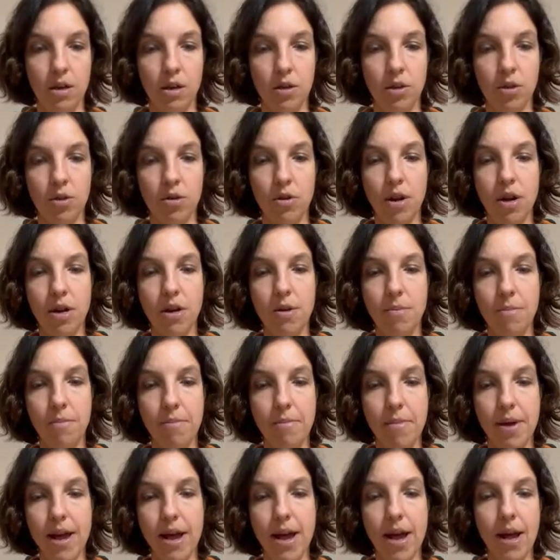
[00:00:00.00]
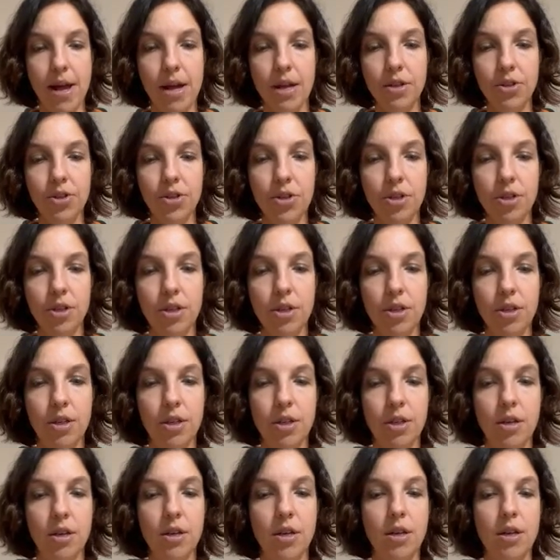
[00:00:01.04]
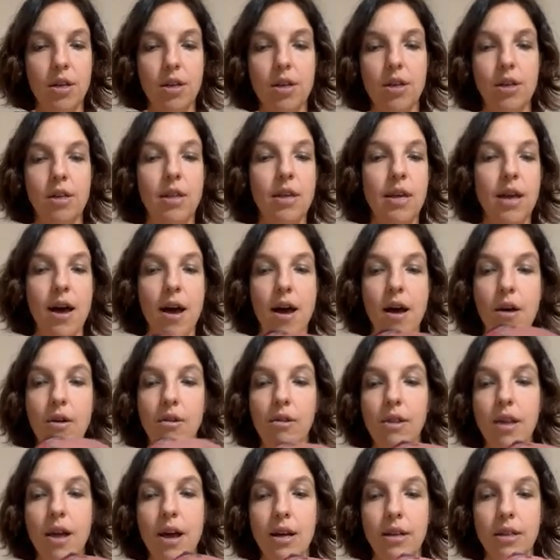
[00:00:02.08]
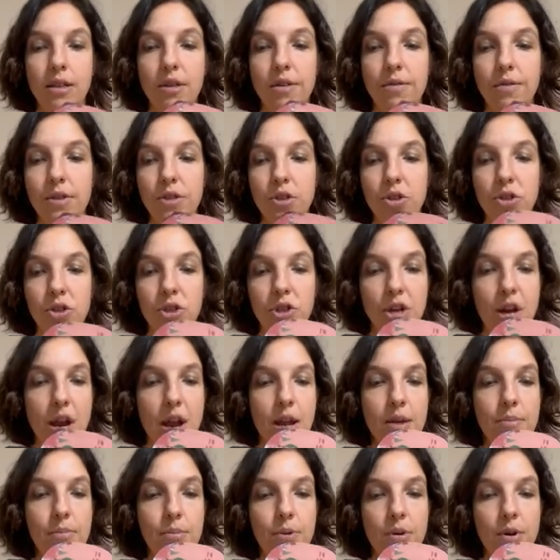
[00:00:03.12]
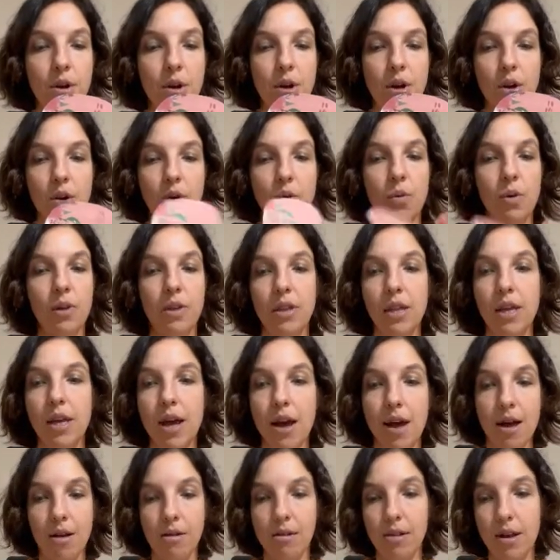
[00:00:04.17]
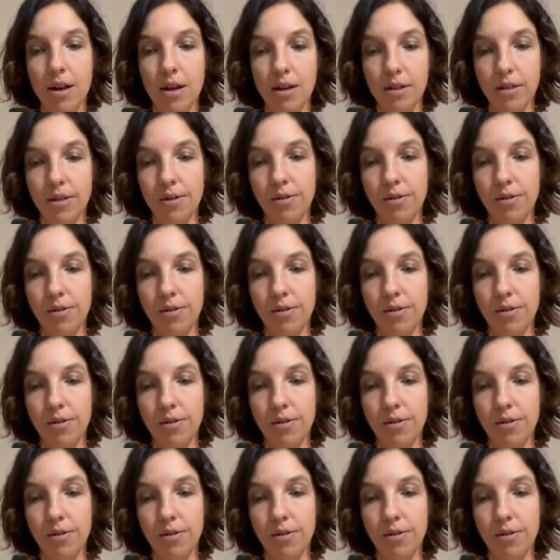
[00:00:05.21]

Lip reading: Try to match the outlines of its shape with the outlines